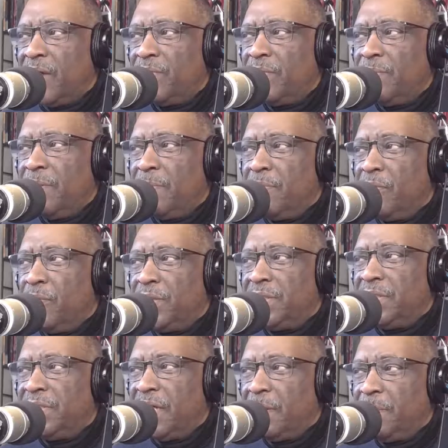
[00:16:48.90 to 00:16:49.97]
I remember
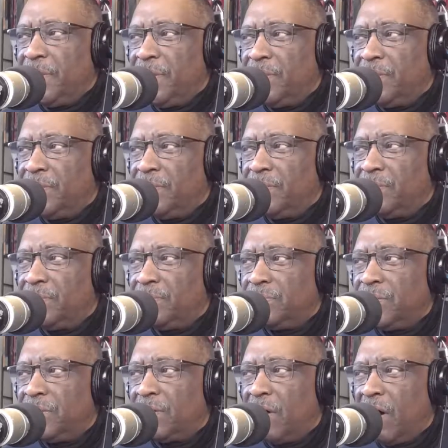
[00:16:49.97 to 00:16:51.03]
when W
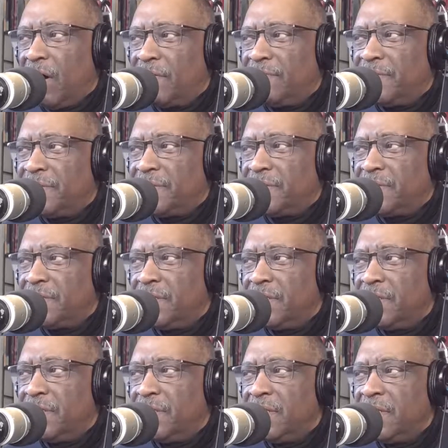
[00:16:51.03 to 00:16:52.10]
took office,
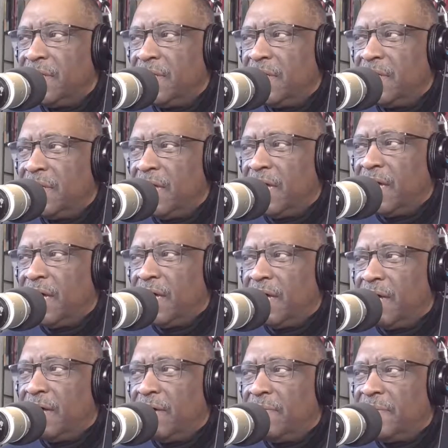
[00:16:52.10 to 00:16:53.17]

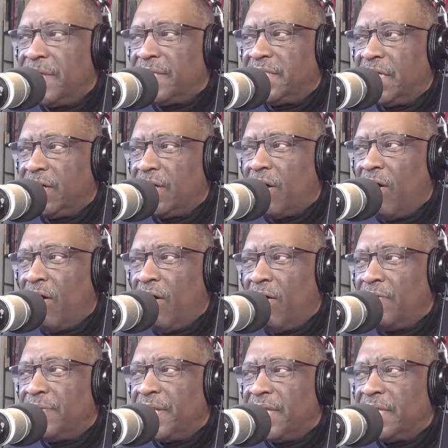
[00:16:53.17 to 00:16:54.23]
they took
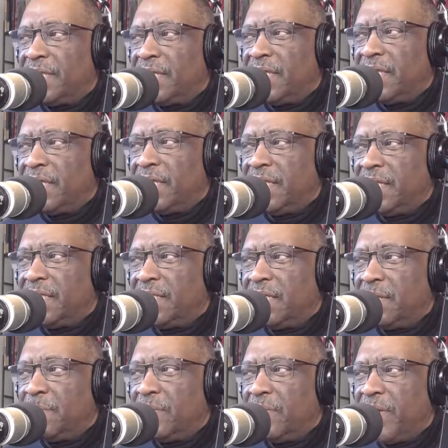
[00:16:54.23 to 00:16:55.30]
all the
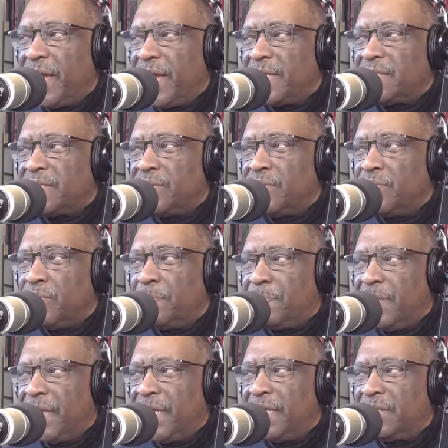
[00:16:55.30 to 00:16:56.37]
Democrats
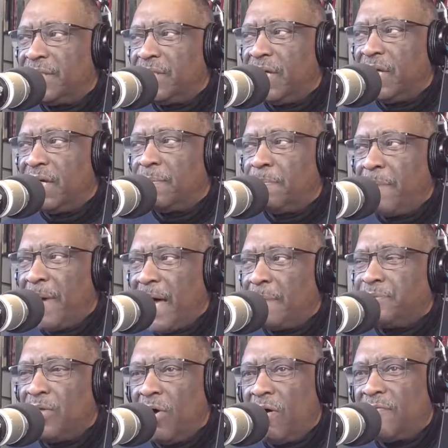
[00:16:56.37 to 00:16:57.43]

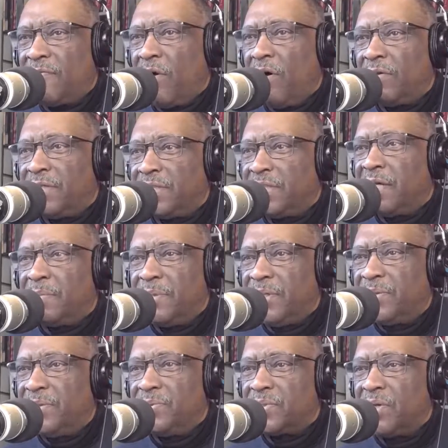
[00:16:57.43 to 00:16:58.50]
popped off all the
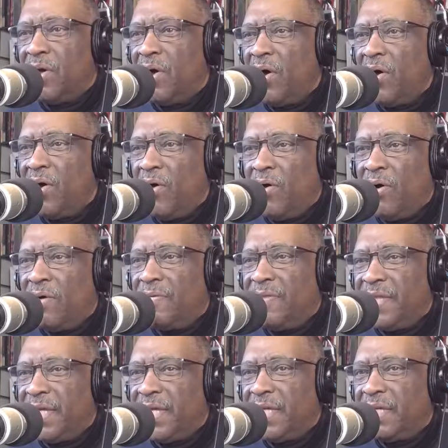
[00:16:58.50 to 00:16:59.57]
W's
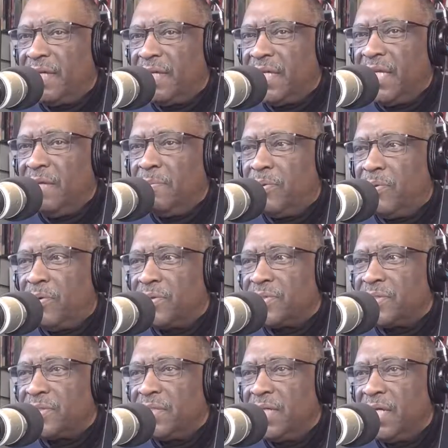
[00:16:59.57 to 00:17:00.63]
on the
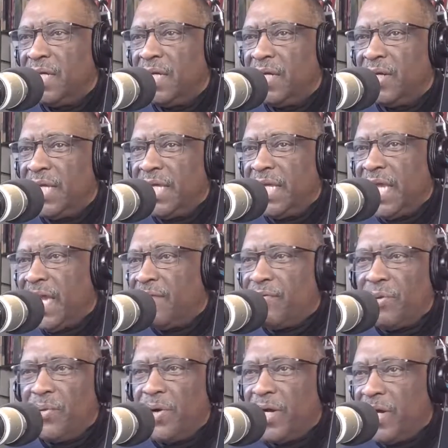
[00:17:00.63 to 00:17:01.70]
keyboards
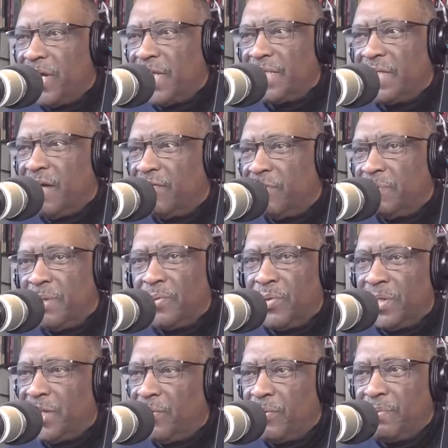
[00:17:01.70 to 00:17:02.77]
everywhere in
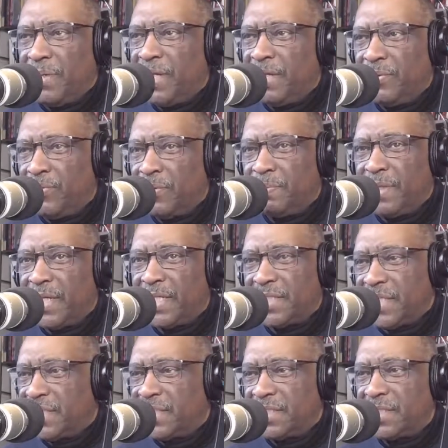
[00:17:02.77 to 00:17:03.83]
government where they were being
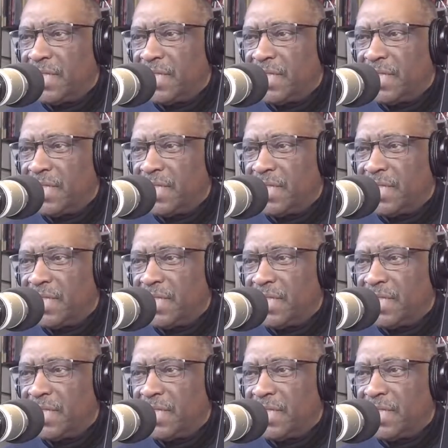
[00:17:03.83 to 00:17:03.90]
replaced. They